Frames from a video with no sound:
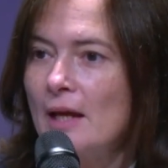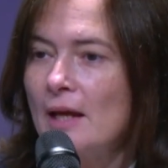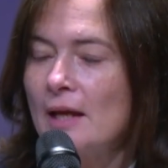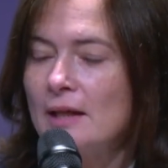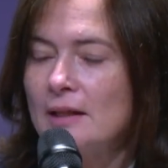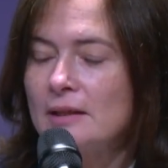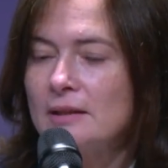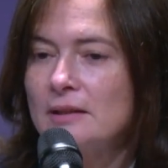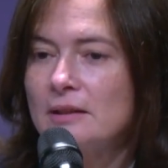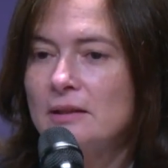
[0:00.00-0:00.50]

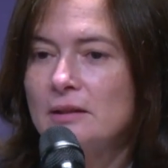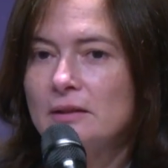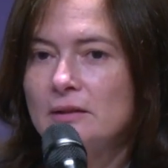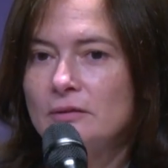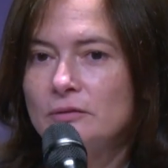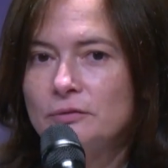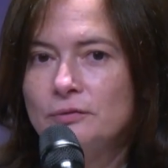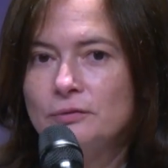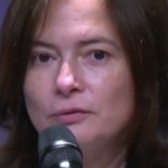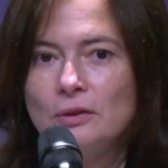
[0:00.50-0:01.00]
And
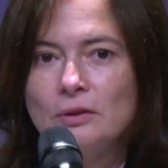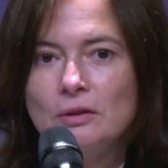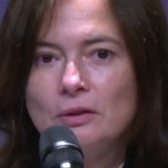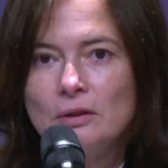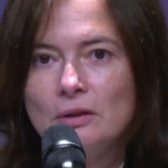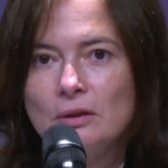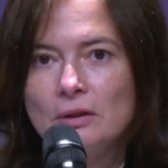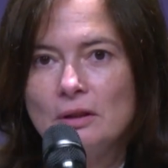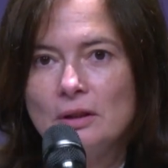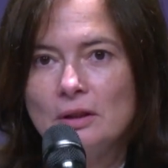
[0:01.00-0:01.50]

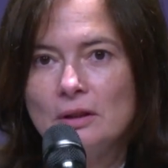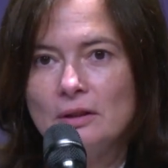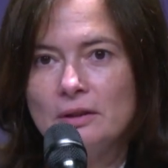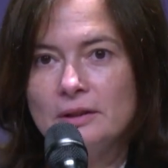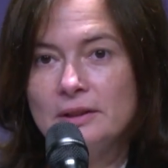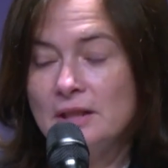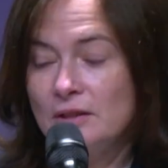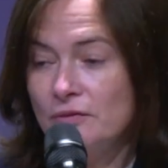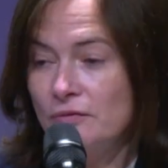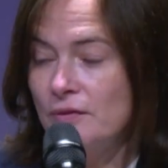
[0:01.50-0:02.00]
for
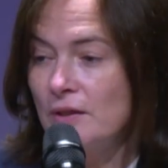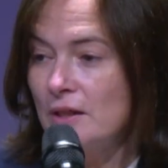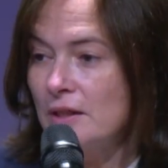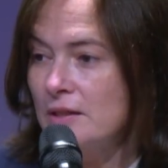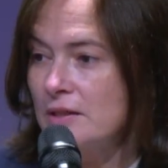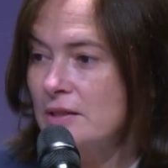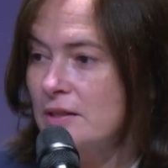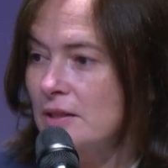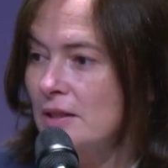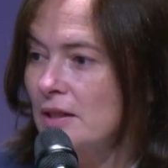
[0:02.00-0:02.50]

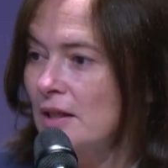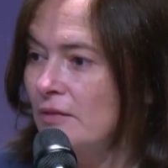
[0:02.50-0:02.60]
defense,